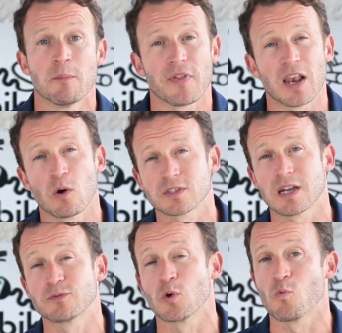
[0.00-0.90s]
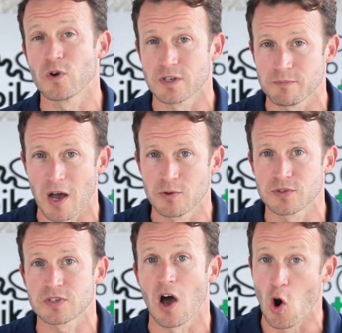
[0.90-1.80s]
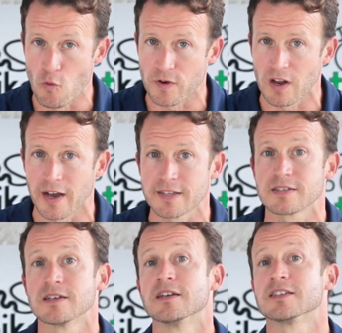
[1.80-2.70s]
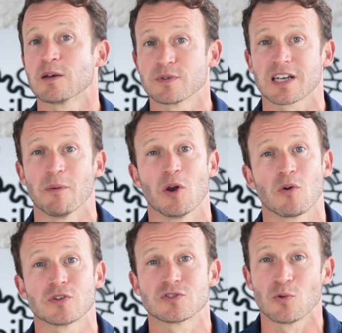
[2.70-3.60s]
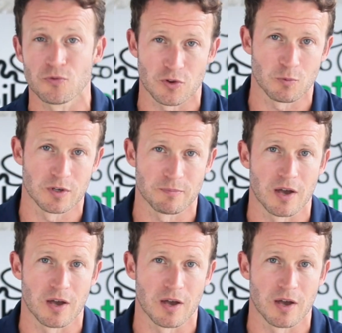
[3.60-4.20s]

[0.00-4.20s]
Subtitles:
but they locked it up to a wooden post overnight. Someone's come along, sawn through the wooden